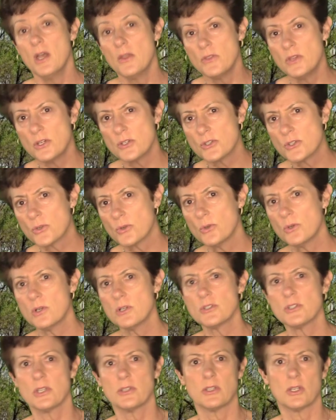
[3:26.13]
Their
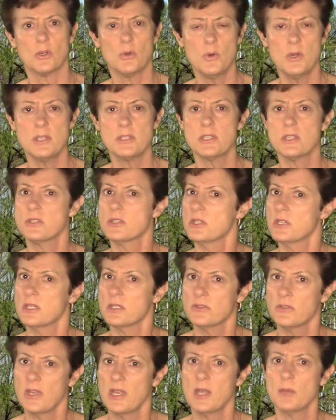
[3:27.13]
scores on the quizzes and
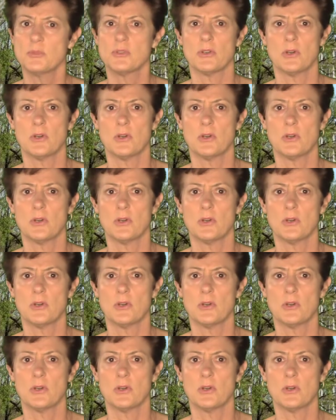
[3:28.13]
exams